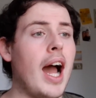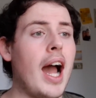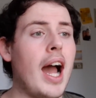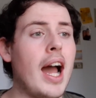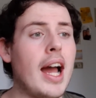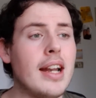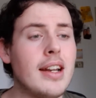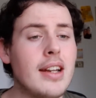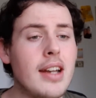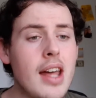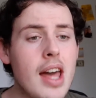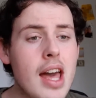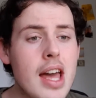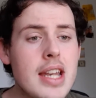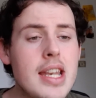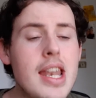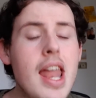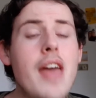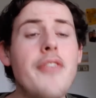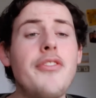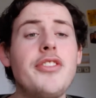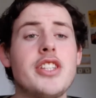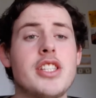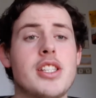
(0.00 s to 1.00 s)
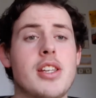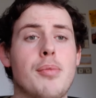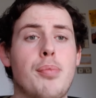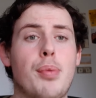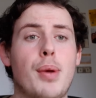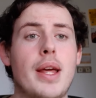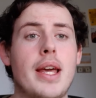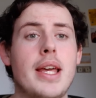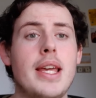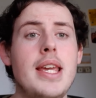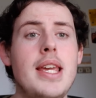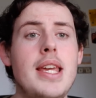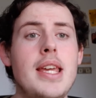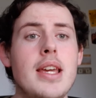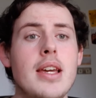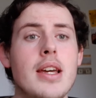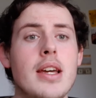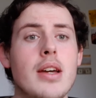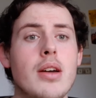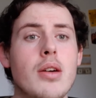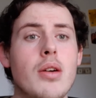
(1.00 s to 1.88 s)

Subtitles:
And inevitably,